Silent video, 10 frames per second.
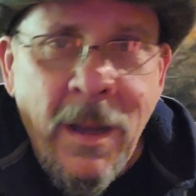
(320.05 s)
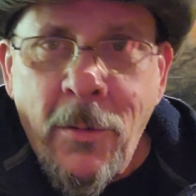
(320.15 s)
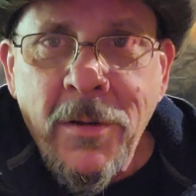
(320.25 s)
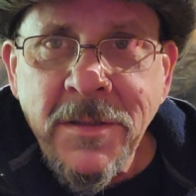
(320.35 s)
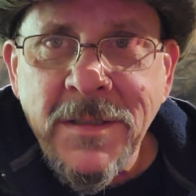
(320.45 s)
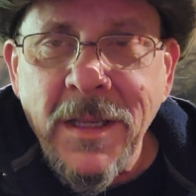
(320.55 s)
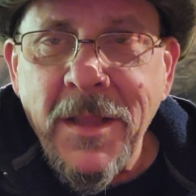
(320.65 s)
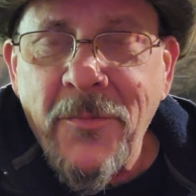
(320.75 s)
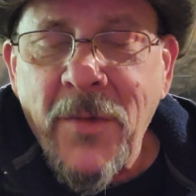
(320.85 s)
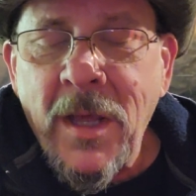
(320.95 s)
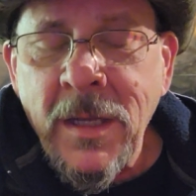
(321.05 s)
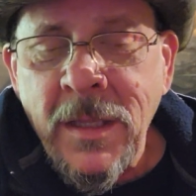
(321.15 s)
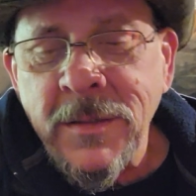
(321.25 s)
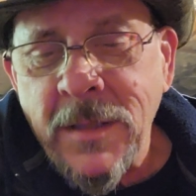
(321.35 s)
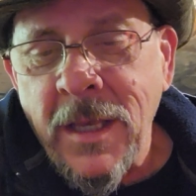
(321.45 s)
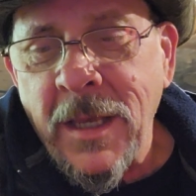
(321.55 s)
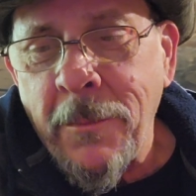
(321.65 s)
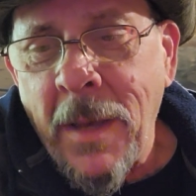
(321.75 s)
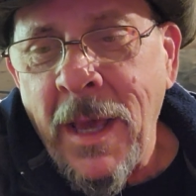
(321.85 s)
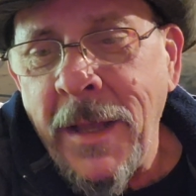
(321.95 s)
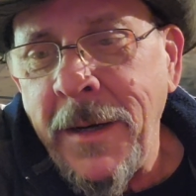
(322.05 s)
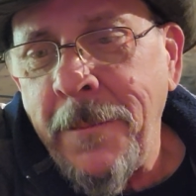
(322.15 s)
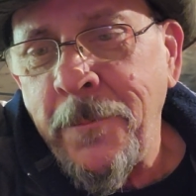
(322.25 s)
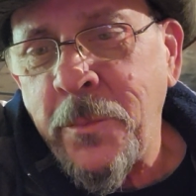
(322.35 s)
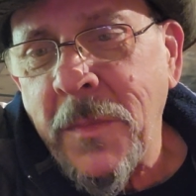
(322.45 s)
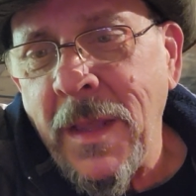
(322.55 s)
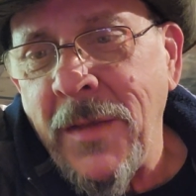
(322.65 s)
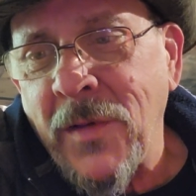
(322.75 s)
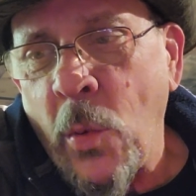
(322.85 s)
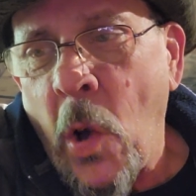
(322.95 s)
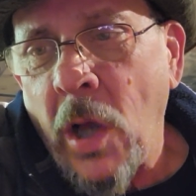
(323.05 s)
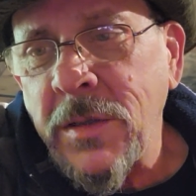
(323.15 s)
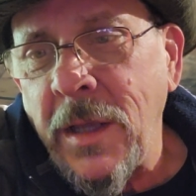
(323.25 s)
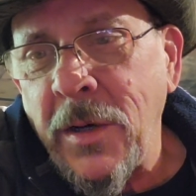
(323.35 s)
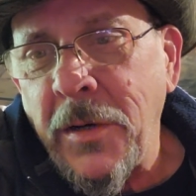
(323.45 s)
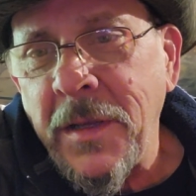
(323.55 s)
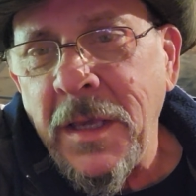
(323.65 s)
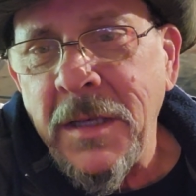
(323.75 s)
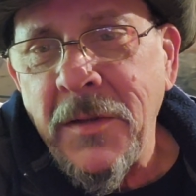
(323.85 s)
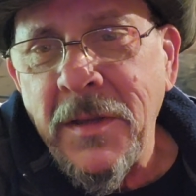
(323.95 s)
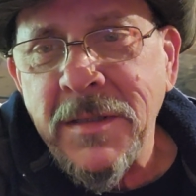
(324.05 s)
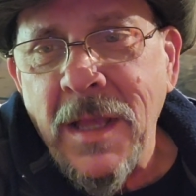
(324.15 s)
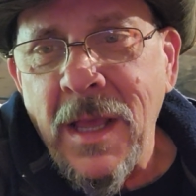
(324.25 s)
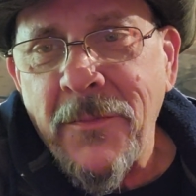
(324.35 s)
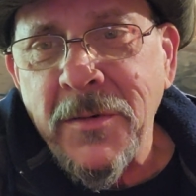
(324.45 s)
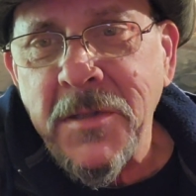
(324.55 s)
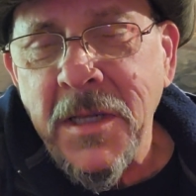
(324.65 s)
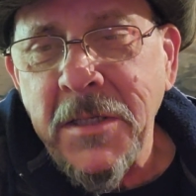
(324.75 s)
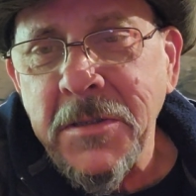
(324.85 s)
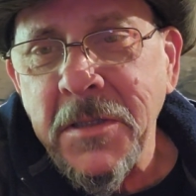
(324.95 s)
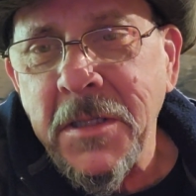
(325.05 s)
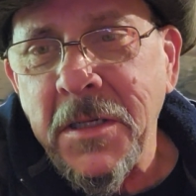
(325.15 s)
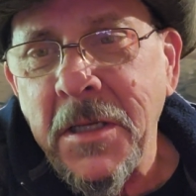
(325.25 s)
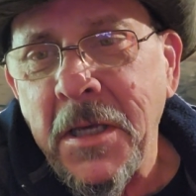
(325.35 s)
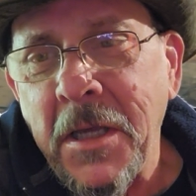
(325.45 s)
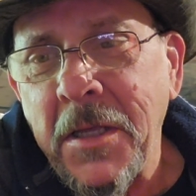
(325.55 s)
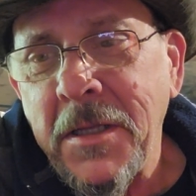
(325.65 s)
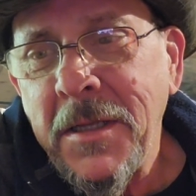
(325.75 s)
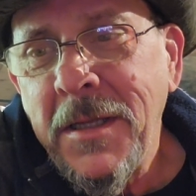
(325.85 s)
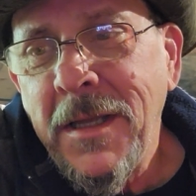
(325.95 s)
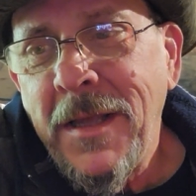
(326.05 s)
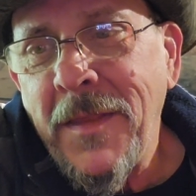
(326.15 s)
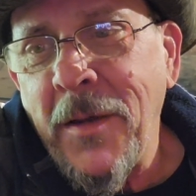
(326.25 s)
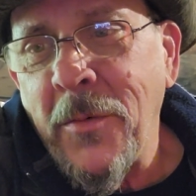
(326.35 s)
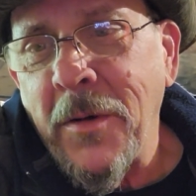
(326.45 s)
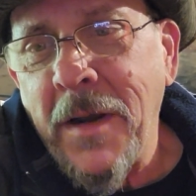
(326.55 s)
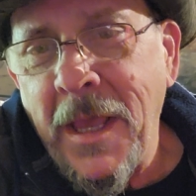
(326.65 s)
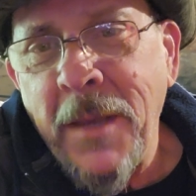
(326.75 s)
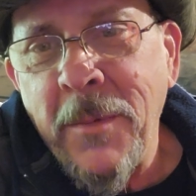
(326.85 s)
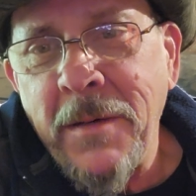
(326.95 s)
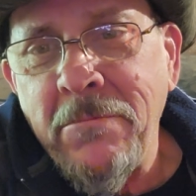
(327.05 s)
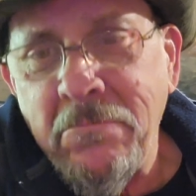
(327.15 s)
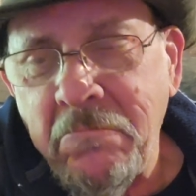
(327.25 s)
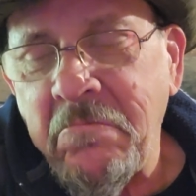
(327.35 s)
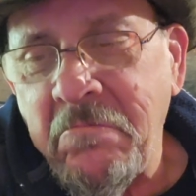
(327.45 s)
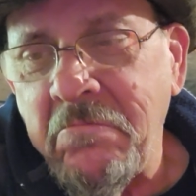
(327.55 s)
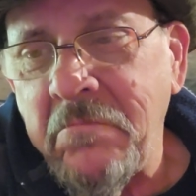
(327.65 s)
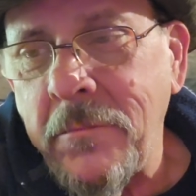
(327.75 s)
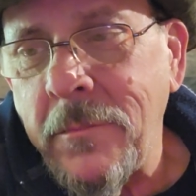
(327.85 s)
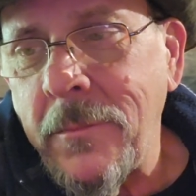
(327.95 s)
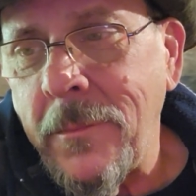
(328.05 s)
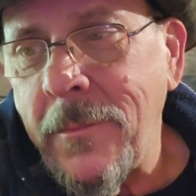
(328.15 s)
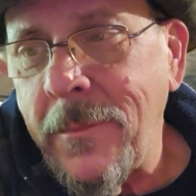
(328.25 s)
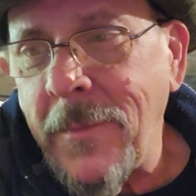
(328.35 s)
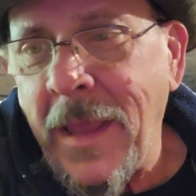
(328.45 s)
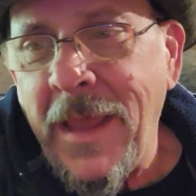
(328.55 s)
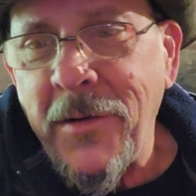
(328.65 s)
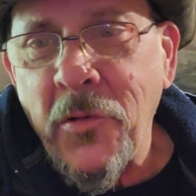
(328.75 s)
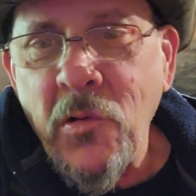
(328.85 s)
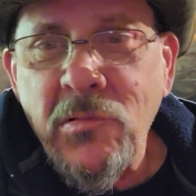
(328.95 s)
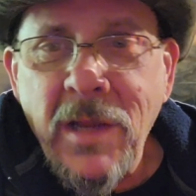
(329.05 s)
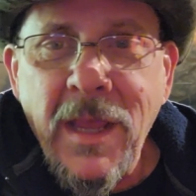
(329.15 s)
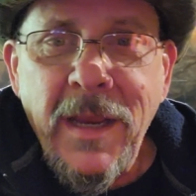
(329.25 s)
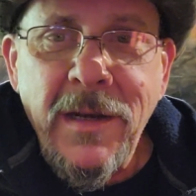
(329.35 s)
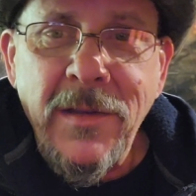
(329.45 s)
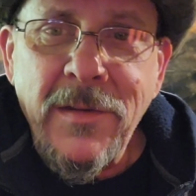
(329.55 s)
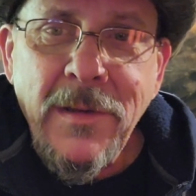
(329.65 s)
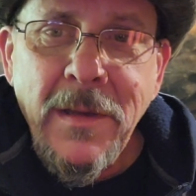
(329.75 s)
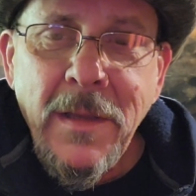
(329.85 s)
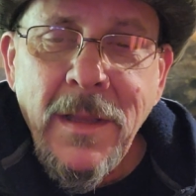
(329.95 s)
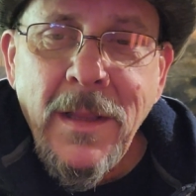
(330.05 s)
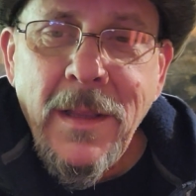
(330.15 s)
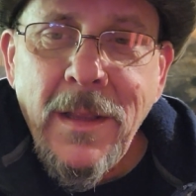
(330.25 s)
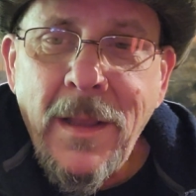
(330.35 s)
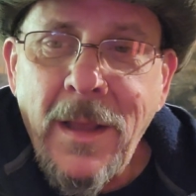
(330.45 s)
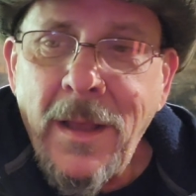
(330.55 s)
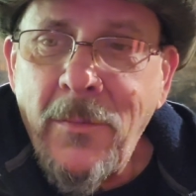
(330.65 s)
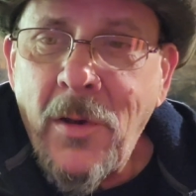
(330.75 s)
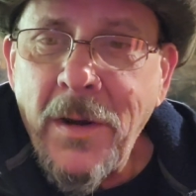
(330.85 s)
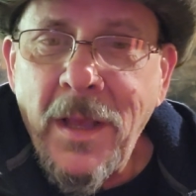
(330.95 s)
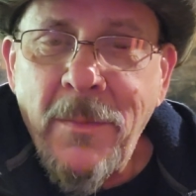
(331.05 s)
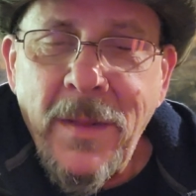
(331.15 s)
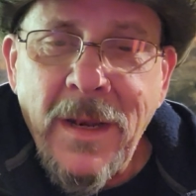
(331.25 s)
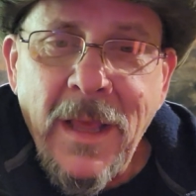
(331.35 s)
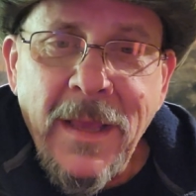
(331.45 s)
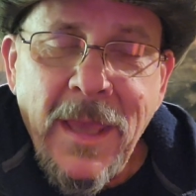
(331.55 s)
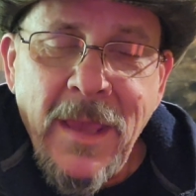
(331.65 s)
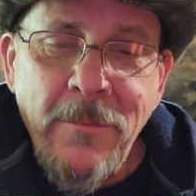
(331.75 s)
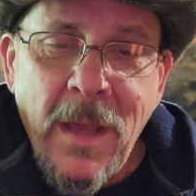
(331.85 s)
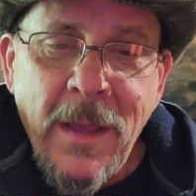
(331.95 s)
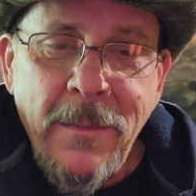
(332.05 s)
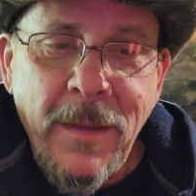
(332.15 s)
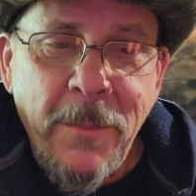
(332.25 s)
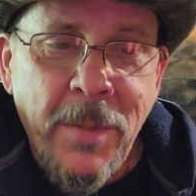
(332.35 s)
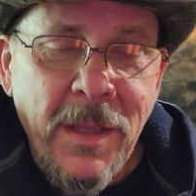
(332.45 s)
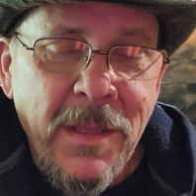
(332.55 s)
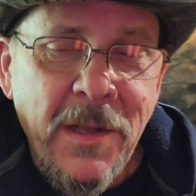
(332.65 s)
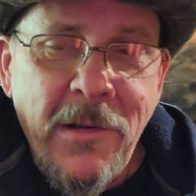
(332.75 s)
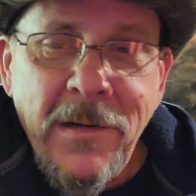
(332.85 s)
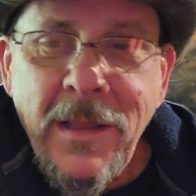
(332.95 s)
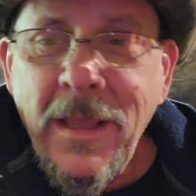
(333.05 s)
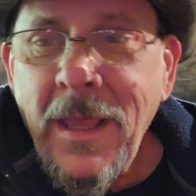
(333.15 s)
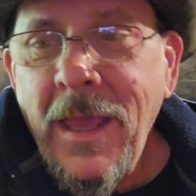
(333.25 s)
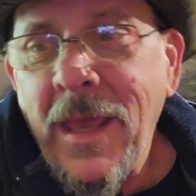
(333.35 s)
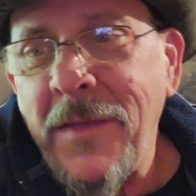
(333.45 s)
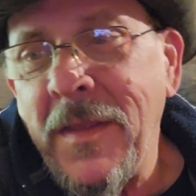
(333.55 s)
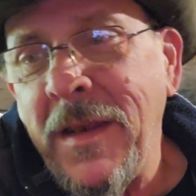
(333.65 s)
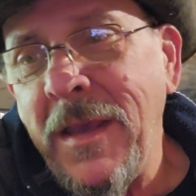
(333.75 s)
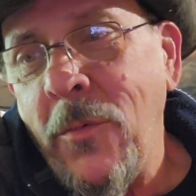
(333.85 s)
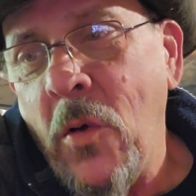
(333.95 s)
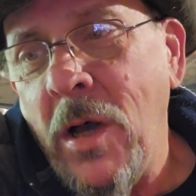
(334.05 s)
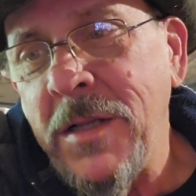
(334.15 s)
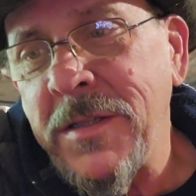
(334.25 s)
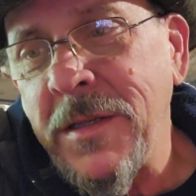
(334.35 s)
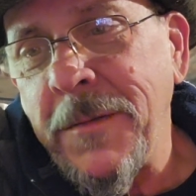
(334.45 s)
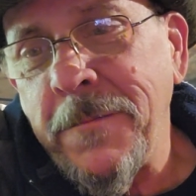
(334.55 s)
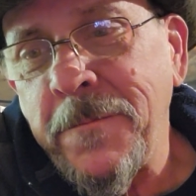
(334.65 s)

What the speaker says: I want to say the funniest thing about it is I walked in on the end of this conversation and they were naming Andrew Tate as one of them, and I gave my opinion on it. And then it wasn't